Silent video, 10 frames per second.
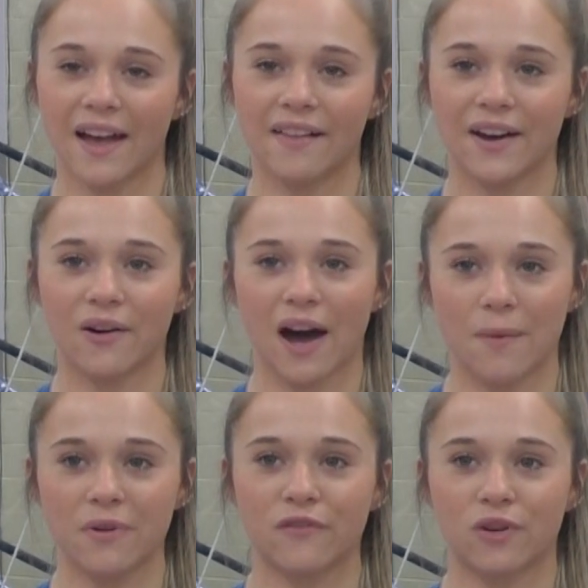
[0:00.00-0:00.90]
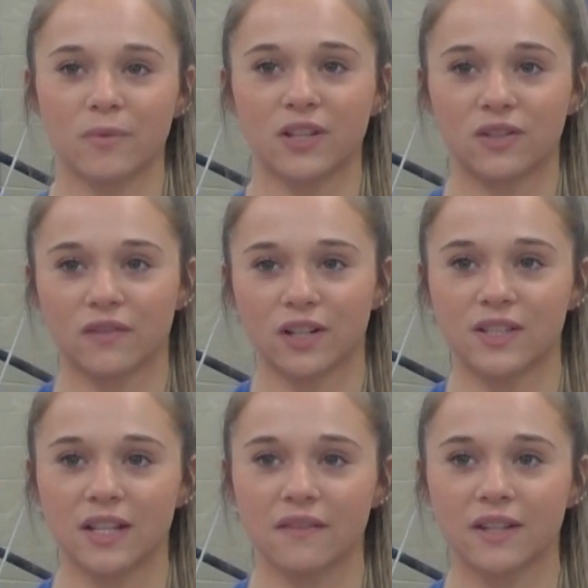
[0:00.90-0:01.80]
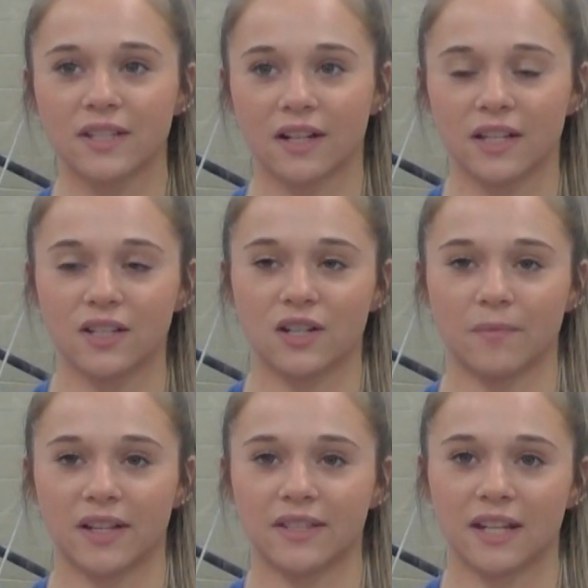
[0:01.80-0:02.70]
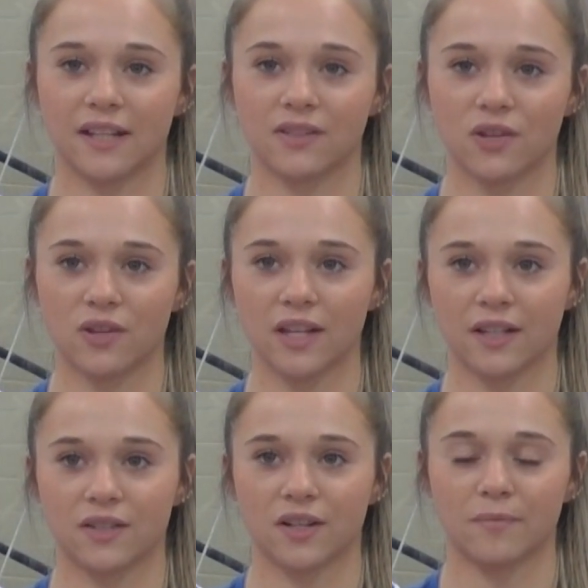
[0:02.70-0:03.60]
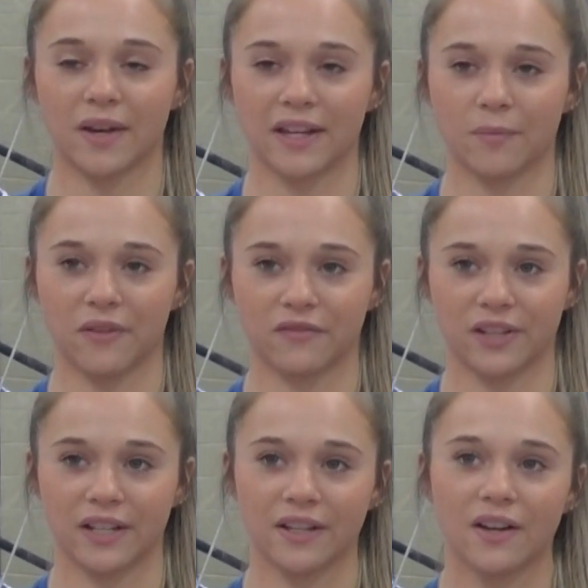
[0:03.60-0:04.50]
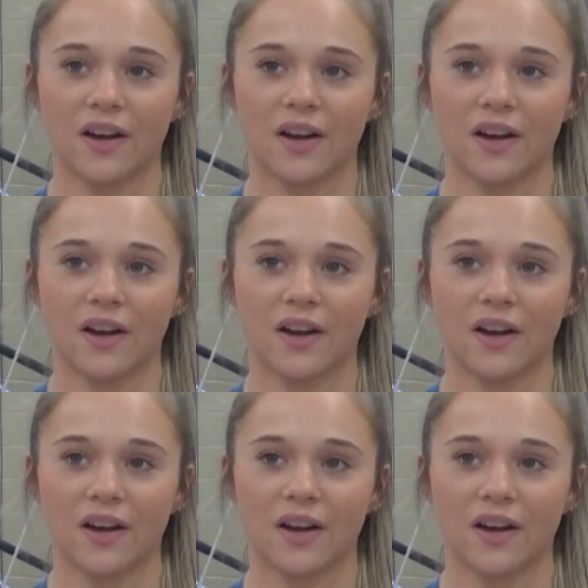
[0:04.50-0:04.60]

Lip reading: Hello, I'm a former University of Kentucky gymnast and Soki intern Megan Monfredi.